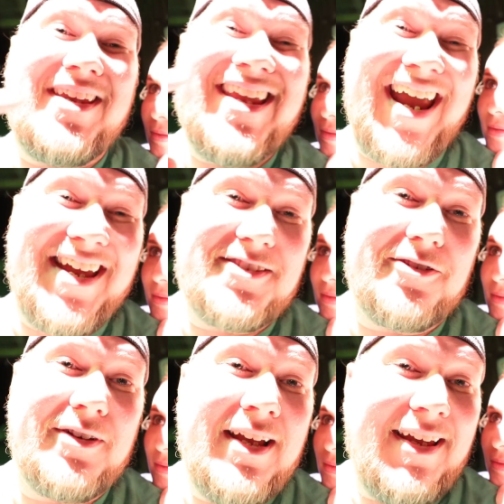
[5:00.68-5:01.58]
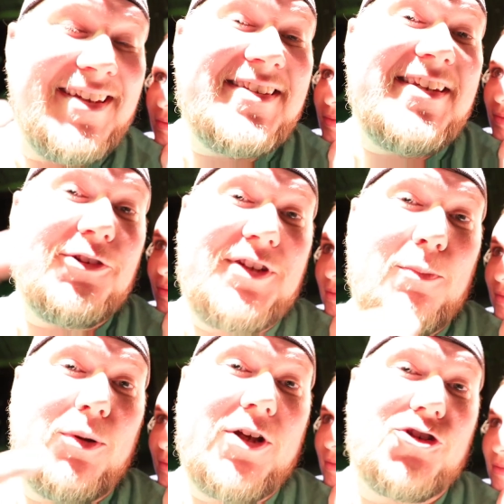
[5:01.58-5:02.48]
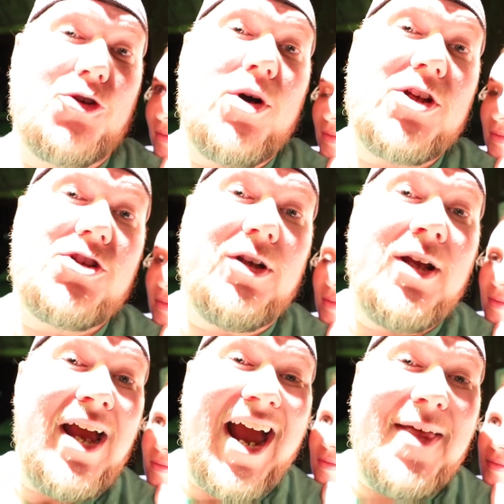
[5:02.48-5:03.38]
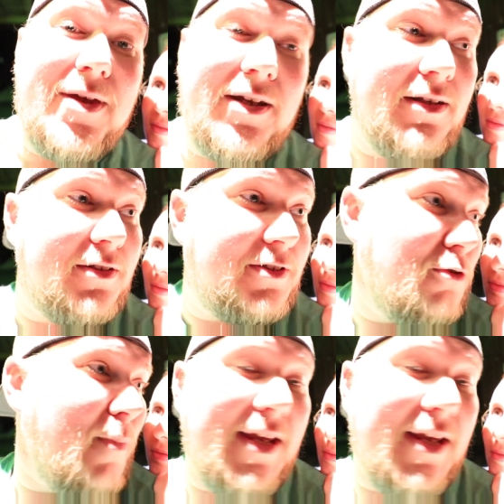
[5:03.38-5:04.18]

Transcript: he answered his guilty pleasure question, and then tune